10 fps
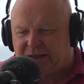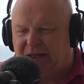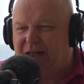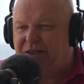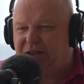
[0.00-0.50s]

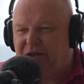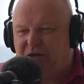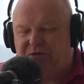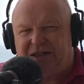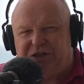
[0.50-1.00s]
And you
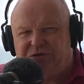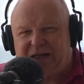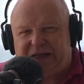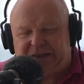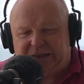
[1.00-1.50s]
can't really dry
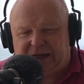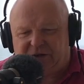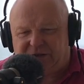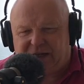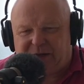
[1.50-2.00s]
anything
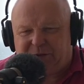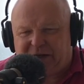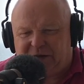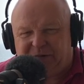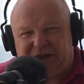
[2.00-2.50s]
outside
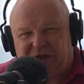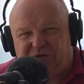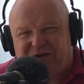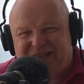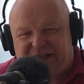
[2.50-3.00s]
without it being
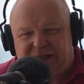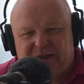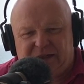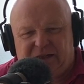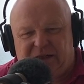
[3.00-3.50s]
gritty,
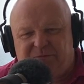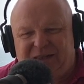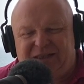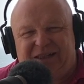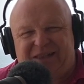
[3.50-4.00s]

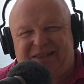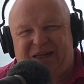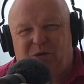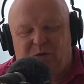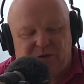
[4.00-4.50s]
especially the
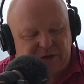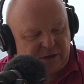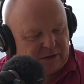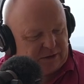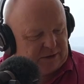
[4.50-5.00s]

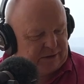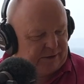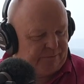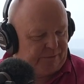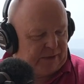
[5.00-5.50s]
towels.
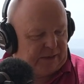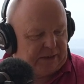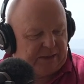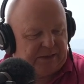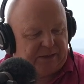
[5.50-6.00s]

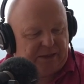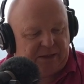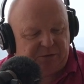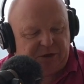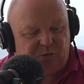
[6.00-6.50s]
Well,
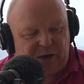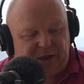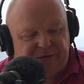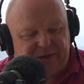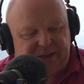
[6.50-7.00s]
that was your
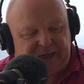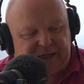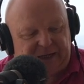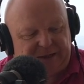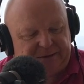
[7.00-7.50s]
weather for today.